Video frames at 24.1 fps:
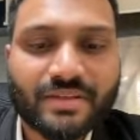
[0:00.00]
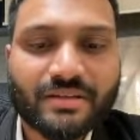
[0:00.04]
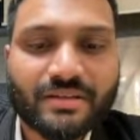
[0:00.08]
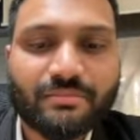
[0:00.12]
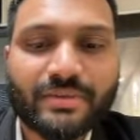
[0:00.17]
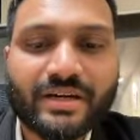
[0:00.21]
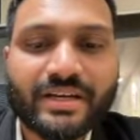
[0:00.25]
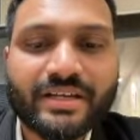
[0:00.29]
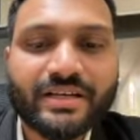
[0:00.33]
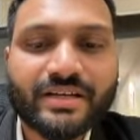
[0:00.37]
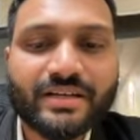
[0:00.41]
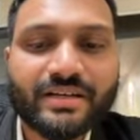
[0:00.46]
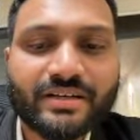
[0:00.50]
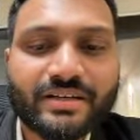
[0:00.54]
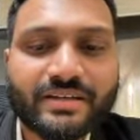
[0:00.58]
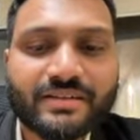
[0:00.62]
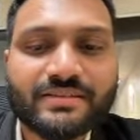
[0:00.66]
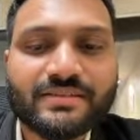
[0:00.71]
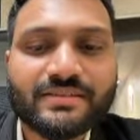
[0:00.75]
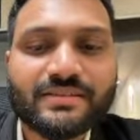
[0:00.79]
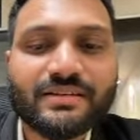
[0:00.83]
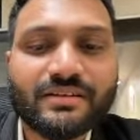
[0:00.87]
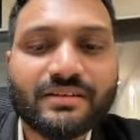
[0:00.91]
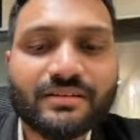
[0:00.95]
Mayank
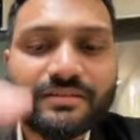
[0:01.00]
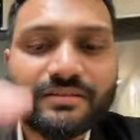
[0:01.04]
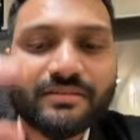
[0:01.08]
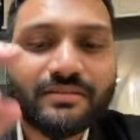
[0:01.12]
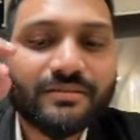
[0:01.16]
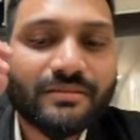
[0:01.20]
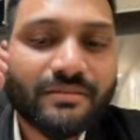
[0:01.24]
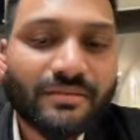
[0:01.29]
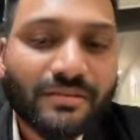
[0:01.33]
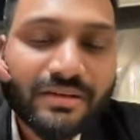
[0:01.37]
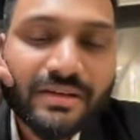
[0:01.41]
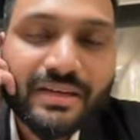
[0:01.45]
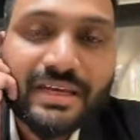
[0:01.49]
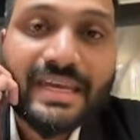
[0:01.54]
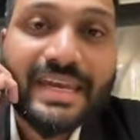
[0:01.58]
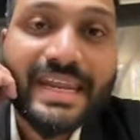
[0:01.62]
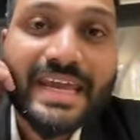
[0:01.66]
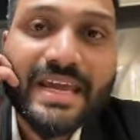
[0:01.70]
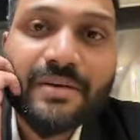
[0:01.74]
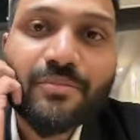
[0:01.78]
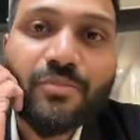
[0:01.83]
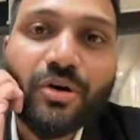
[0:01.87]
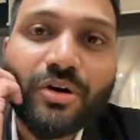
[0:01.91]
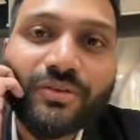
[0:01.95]
is a
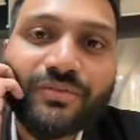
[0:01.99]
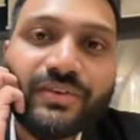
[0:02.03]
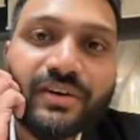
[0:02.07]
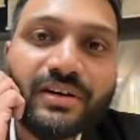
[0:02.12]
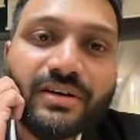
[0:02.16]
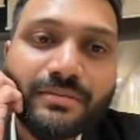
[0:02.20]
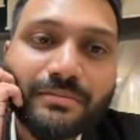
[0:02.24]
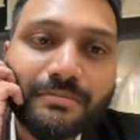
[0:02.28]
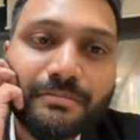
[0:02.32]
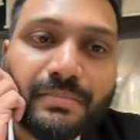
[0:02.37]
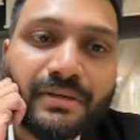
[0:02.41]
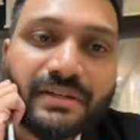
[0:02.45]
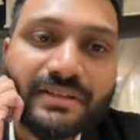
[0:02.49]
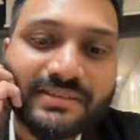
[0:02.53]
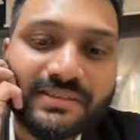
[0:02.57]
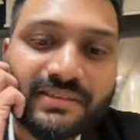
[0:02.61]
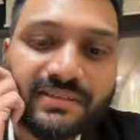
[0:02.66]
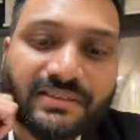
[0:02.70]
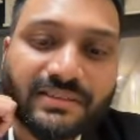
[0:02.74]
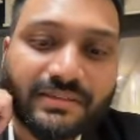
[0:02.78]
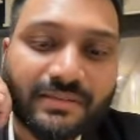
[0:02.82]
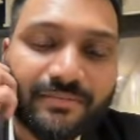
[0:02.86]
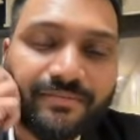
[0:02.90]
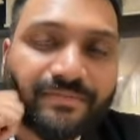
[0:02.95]
name of a
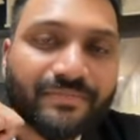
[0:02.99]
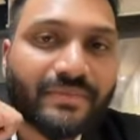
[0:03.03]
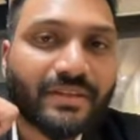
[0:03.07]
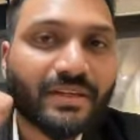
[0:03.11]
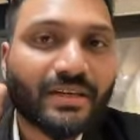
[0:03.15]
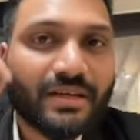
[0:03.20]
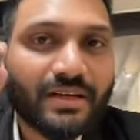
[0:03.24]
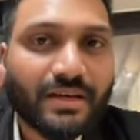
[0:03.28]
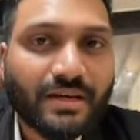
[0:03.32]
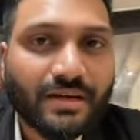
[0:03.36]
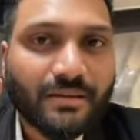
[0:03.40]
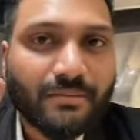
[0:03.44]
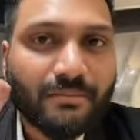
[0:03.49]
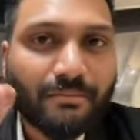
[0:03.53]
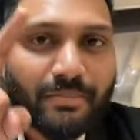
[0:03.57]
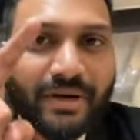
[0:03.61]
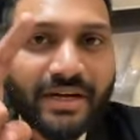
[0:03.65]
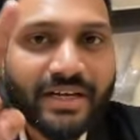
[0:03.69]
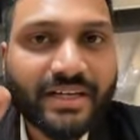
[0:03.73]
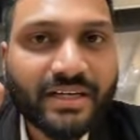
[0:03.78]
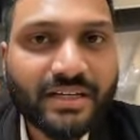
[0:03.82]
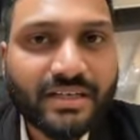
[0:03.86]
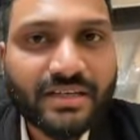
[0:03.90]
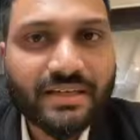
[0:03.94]
person.
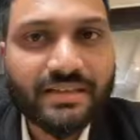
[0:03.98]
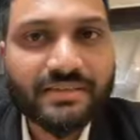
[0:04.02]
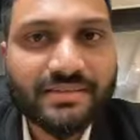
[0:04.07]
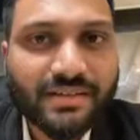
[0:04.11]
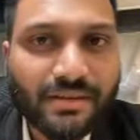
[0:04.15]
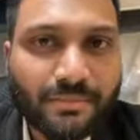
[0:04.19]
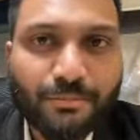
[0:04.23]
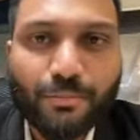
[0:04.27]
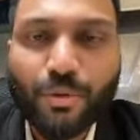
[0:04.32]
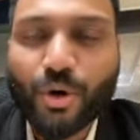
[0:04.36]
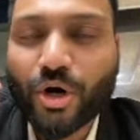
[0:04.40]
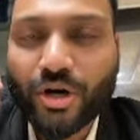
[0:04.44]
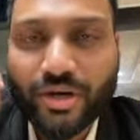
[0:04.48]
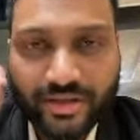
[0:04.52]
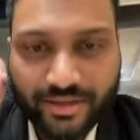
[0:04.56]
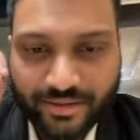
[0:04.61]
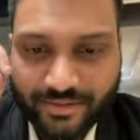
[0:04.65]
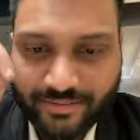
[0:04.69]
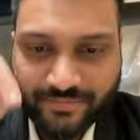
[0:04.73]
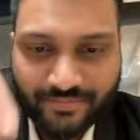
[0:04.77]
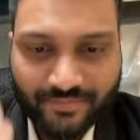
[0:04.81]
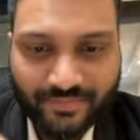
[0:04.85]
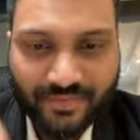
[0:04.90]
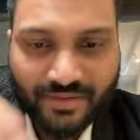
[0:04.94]
Mayank is a boy.
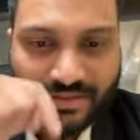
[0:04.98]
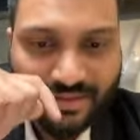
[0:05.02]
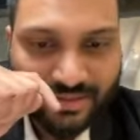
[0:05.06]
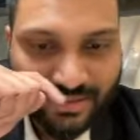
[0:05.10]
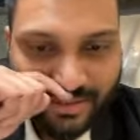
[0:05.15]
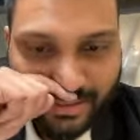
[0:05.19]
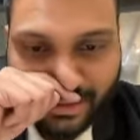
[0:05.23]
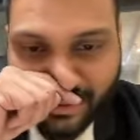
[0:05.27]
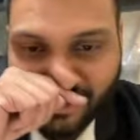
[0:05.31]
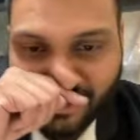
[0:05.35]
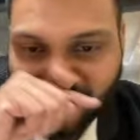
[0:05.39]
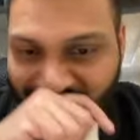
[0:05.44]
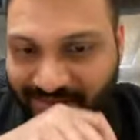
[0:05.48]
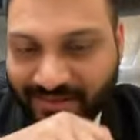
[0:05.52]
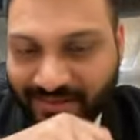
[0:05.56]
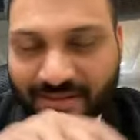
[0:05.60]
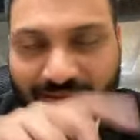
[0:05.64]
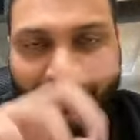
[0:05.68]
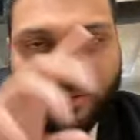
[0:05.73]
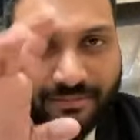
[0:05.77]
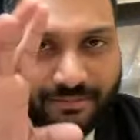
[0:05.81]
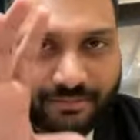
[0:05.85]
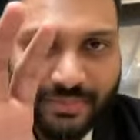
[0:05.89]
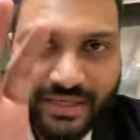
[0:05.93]
Okay,
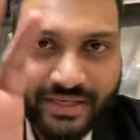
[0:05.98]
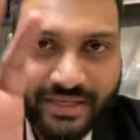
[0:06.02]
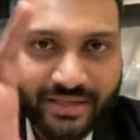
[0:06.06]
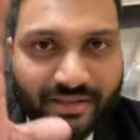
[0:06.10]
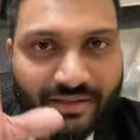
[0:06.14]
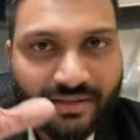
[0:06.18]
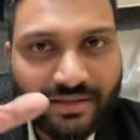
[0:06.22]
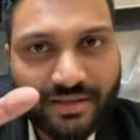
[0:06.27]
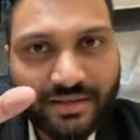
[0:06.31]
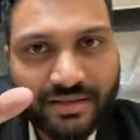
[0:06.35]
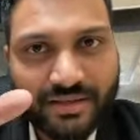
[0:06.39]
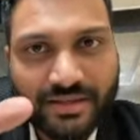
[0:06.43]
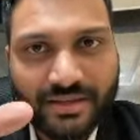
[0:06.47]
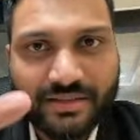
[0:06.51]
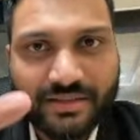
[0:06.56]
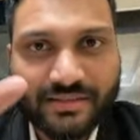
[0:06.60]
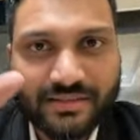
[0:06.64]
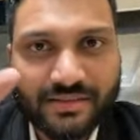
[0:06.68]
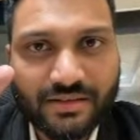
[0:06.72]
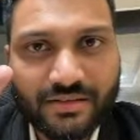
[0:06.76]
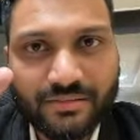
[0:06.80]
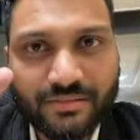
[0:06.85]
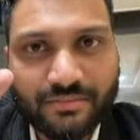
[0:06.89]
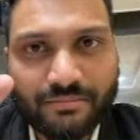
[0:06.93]
Mayank is
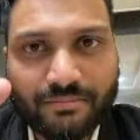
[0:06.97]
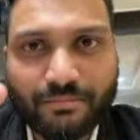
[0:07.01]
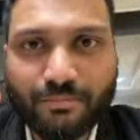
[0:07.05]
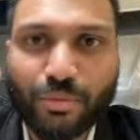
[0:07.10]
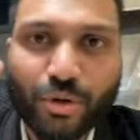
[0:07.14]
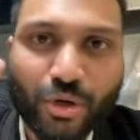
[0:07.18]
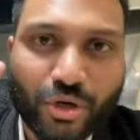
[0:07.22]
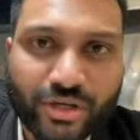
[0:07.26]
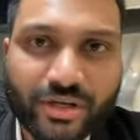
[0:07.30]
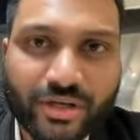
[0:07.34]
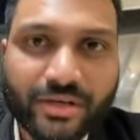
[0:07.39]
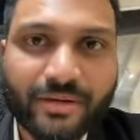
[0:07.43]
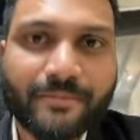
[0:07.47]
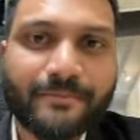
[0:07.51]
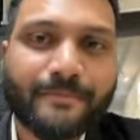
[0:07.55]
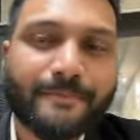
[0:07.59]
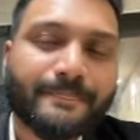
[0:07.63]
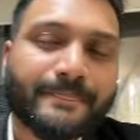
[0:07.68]
a boy.